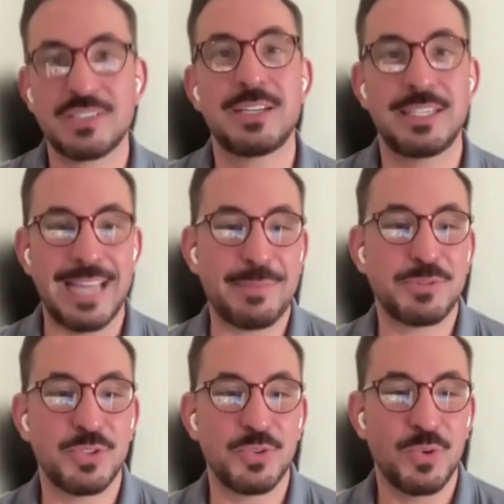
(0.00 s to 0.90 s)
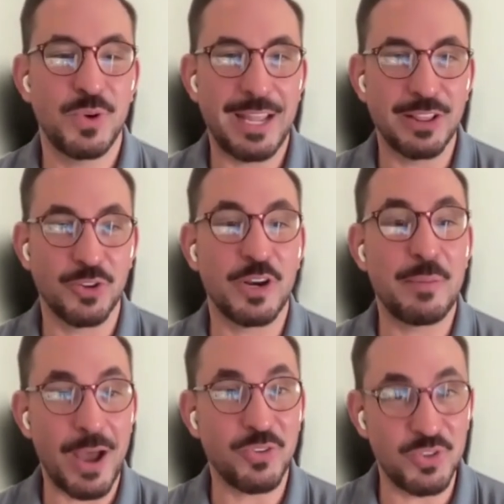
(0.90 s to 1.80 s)
adjust and adapt to
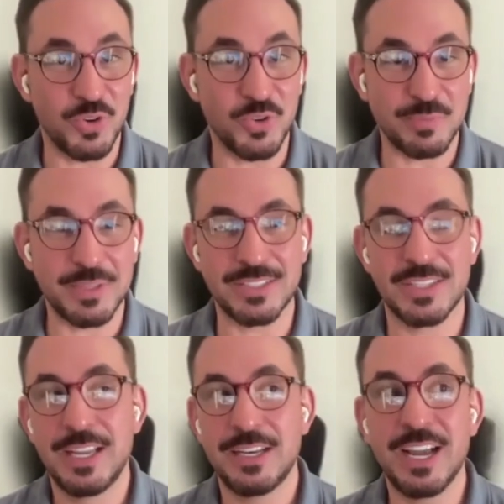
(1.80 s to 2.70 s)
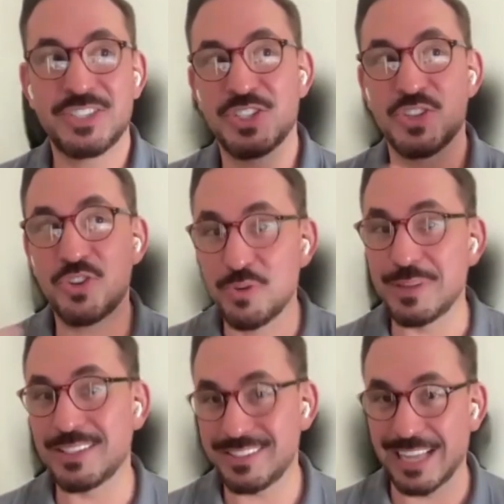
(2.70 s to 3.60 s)
and learn about you, something that's not
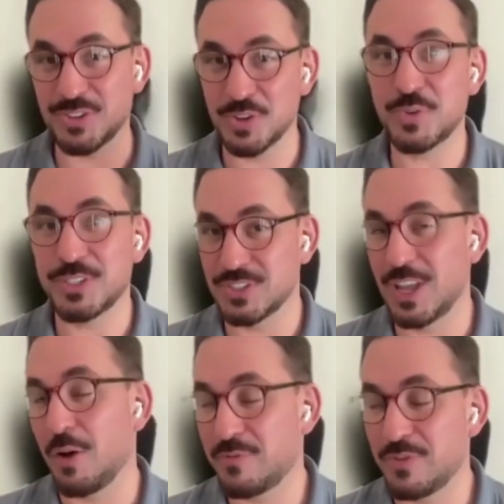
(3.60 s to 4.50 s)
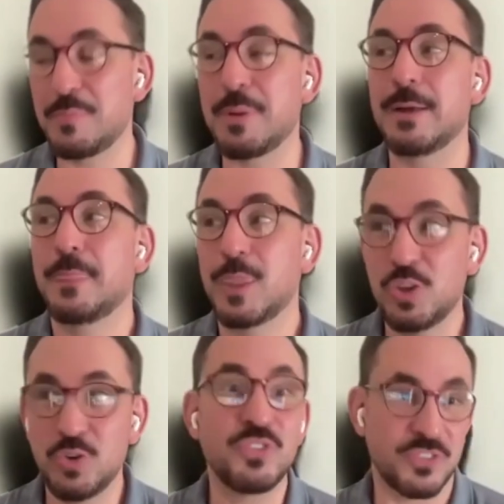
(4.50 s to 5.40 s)
just human-centered, which is helpful,
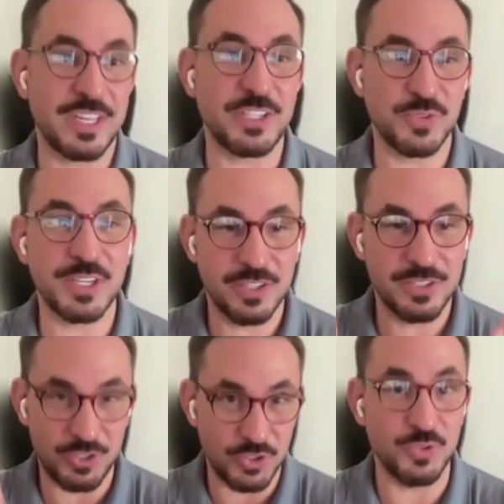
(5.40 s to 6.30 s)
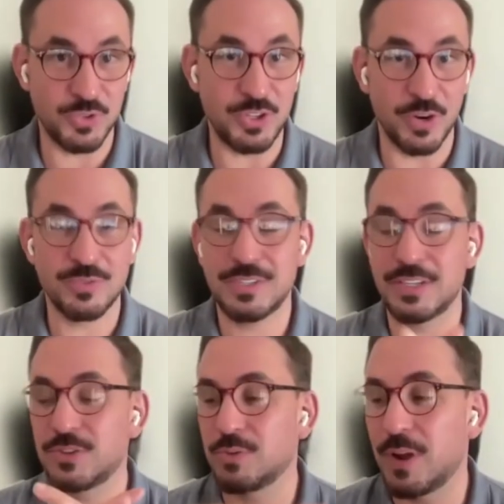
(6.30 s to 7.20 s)
but user-centered,
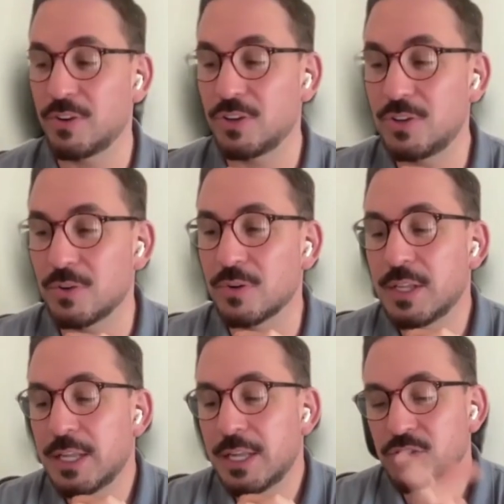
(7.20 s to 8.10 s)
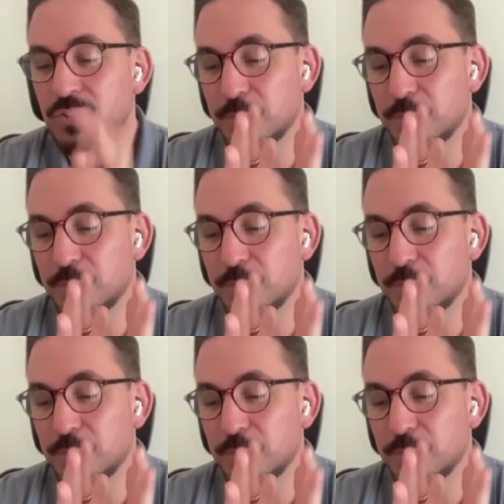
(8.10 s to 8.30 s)
centered around you.